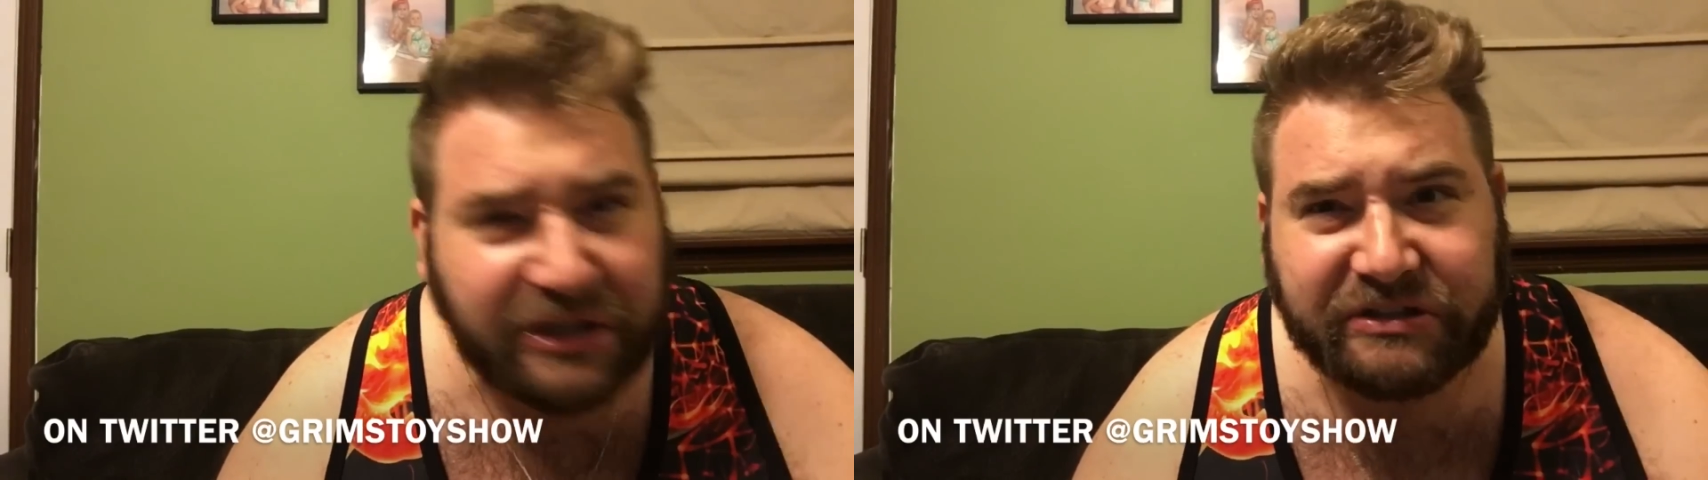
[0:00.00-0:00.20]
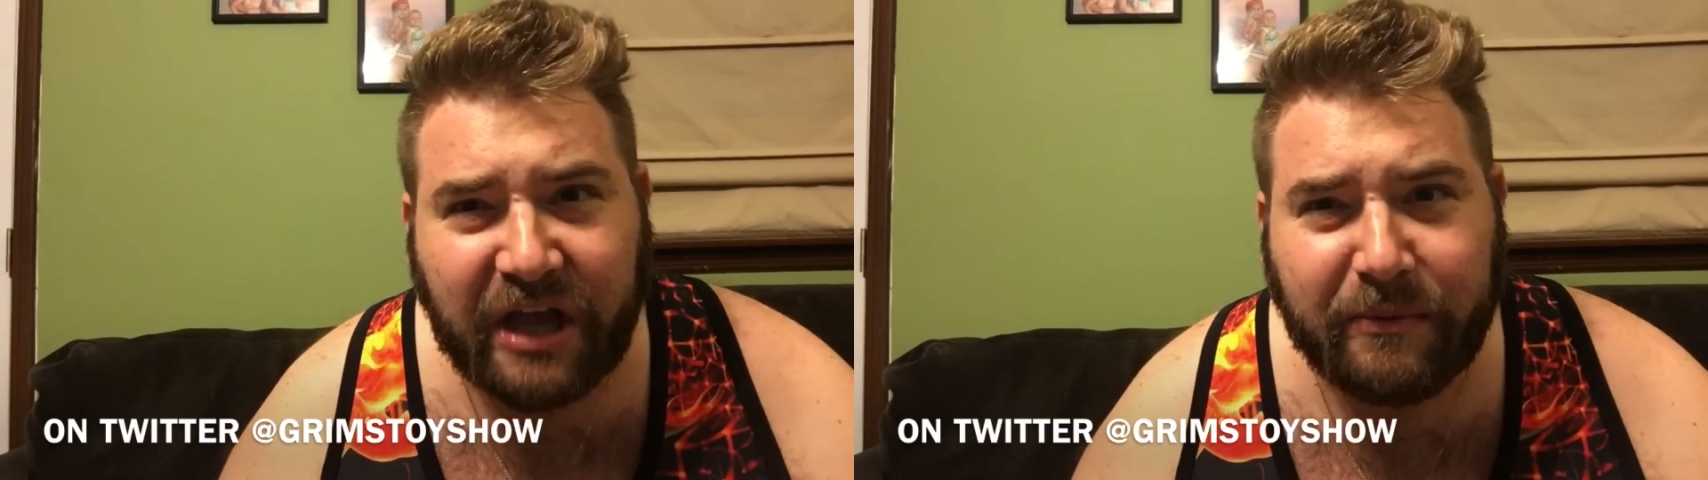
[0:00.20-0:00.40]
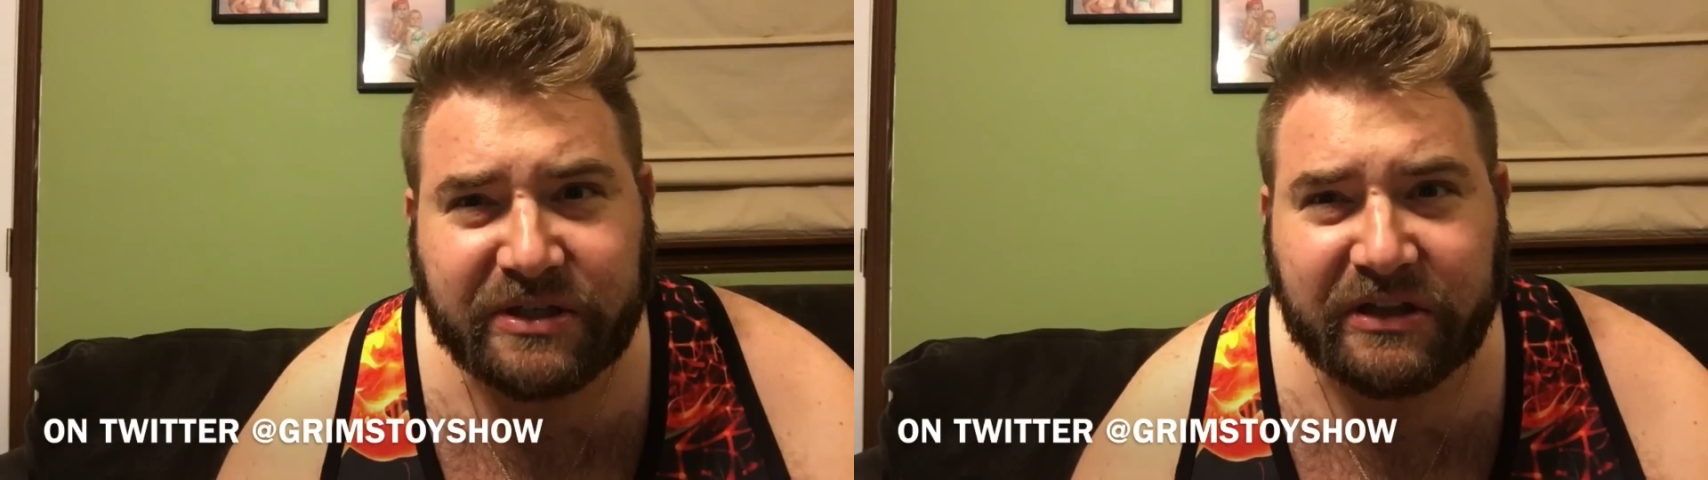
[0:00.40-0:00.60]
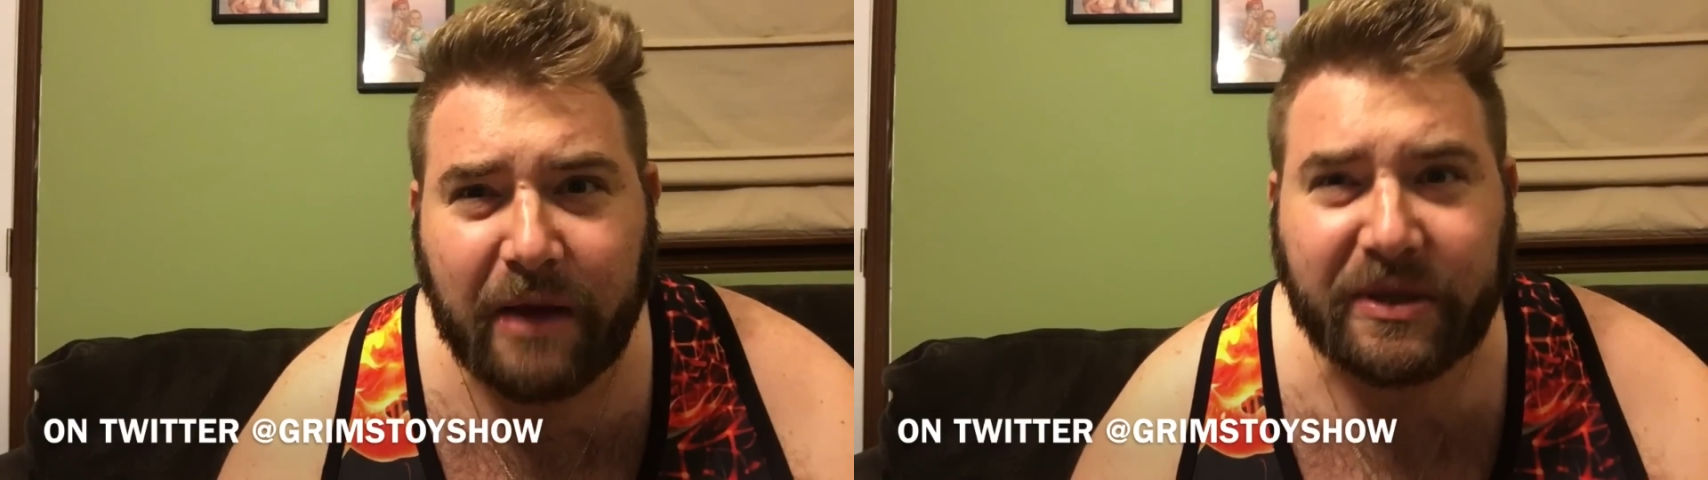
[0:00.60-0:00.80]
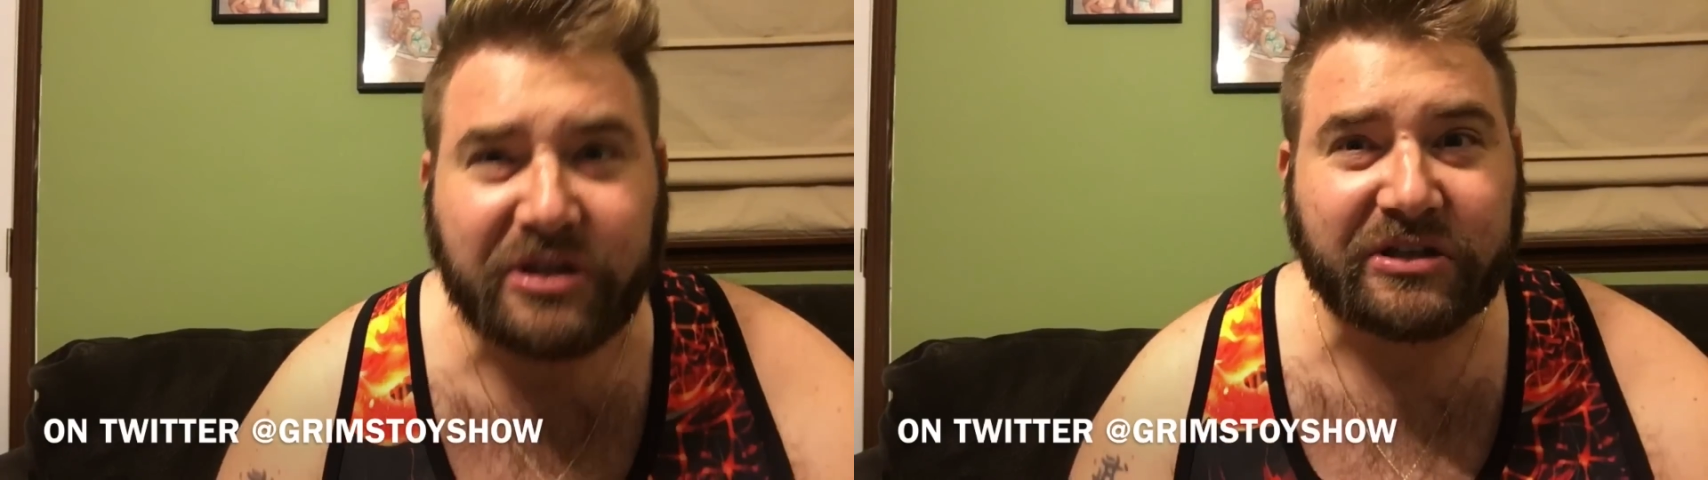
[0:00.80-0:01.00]
because Tommy
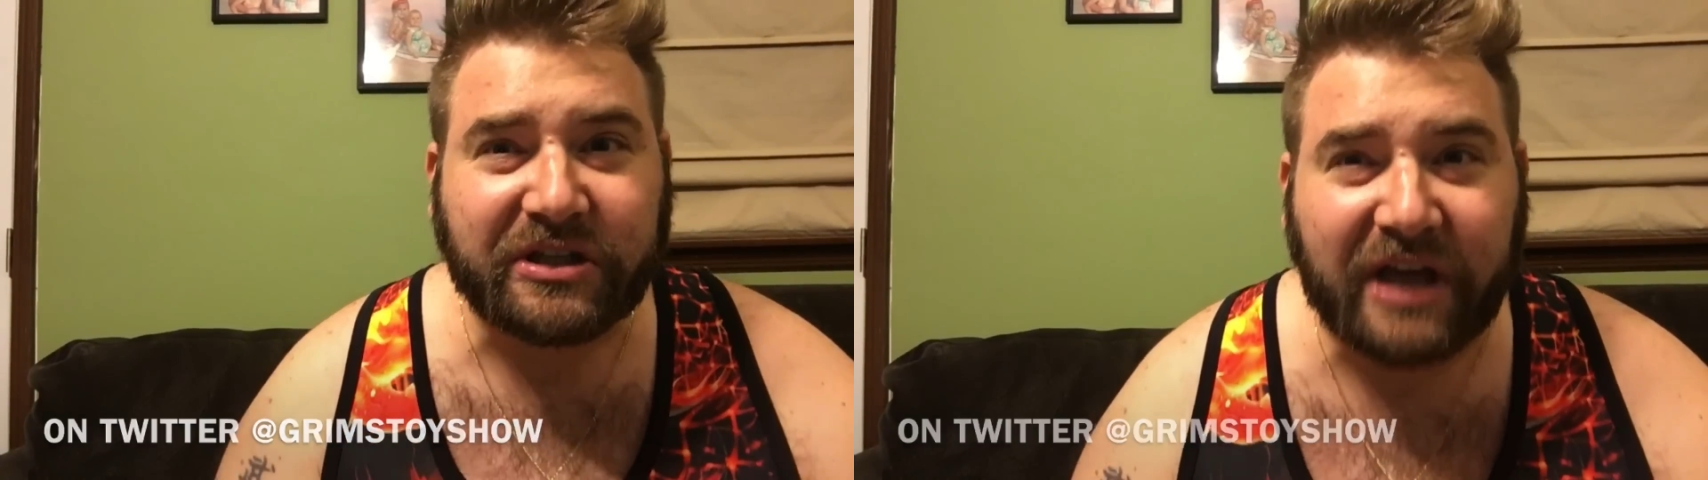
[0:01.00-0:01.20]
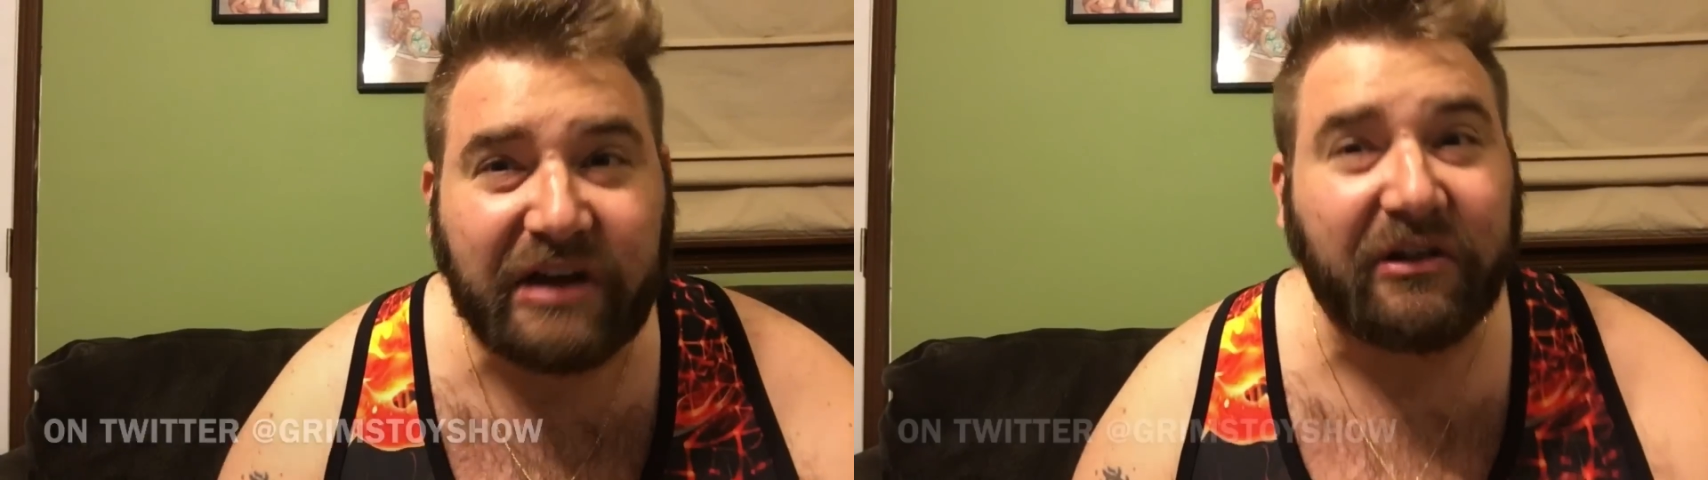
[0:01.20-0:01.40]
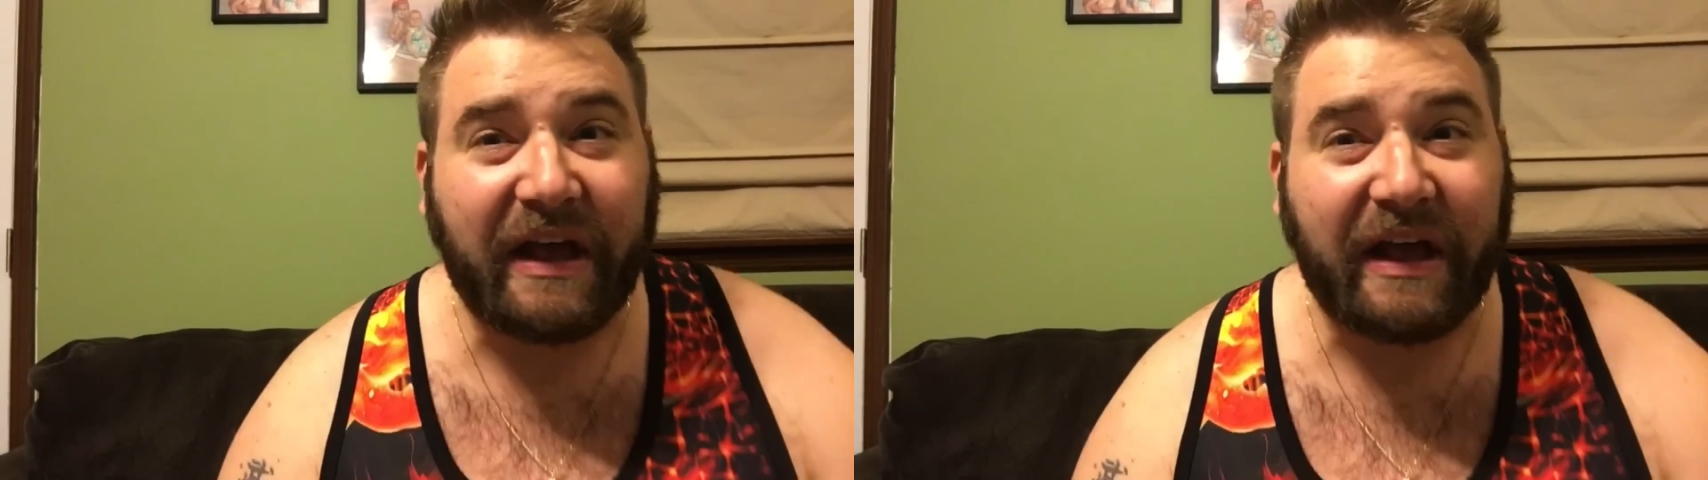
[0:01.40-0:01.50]
Salami took the title